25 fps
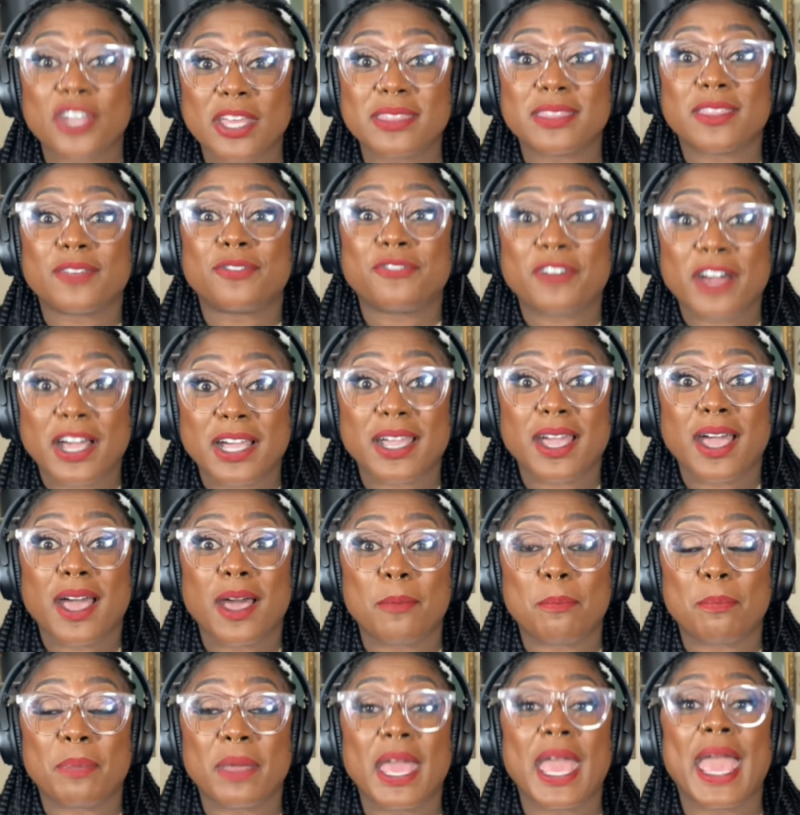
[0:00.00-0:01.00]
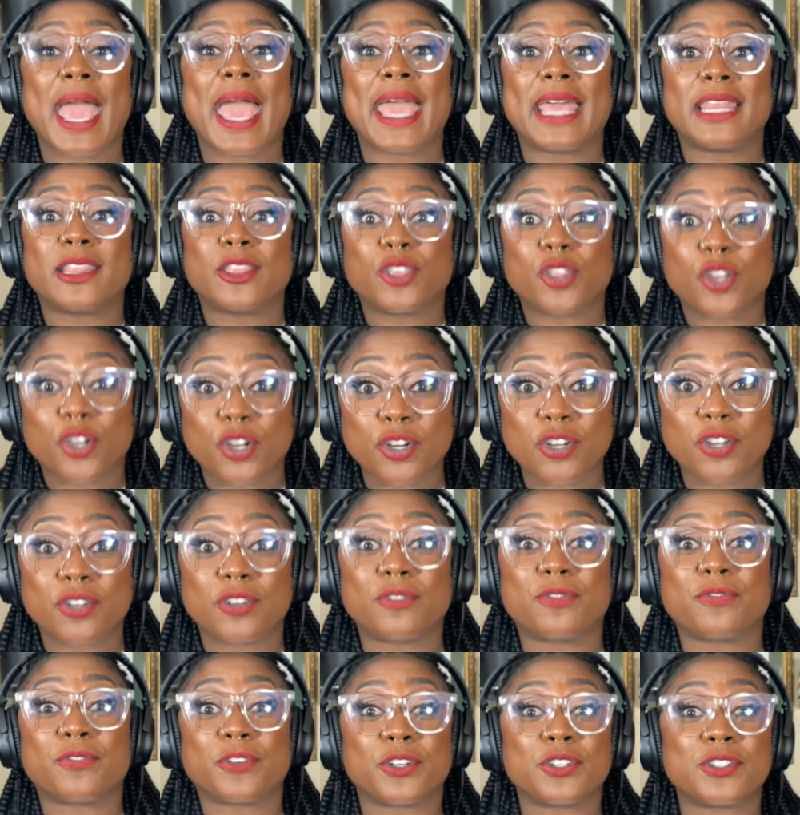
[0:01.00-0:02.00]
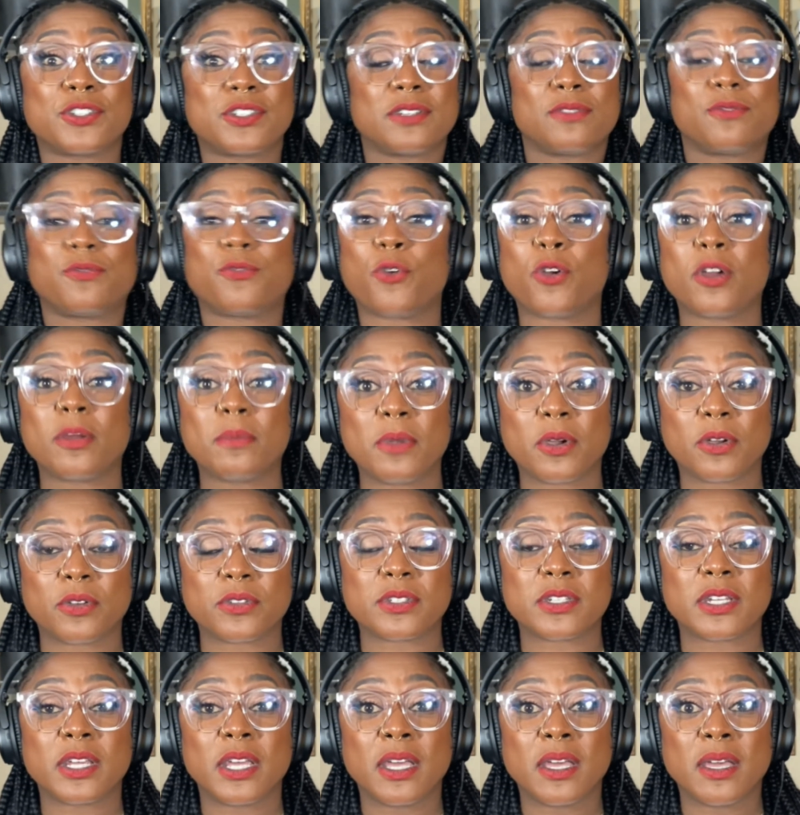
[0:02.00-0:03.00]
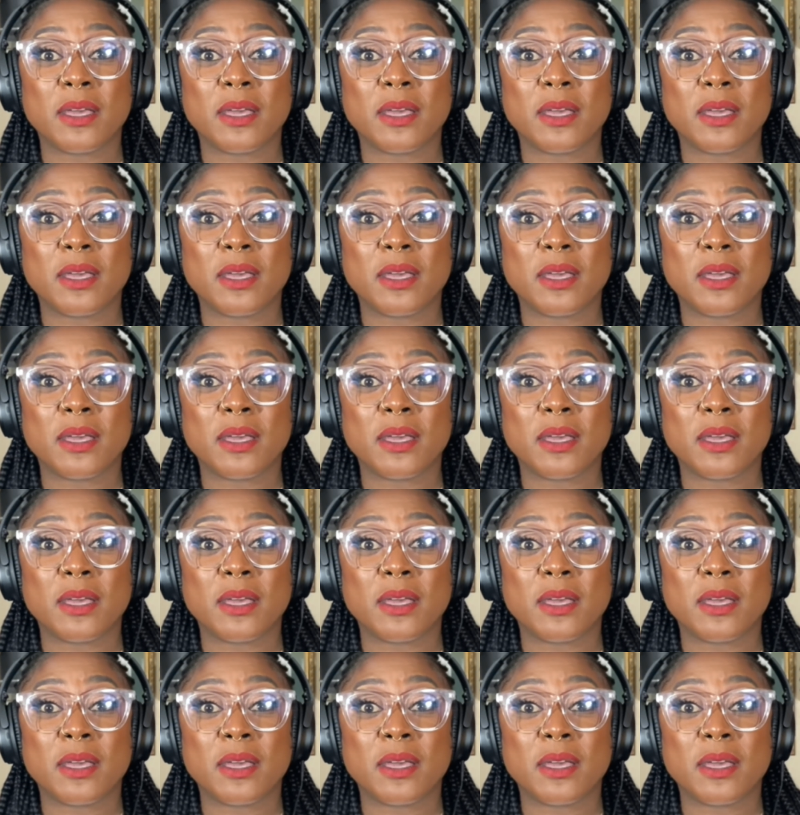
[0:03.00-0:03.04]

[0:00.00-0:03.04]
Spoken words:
the fuck up and learn first and foremost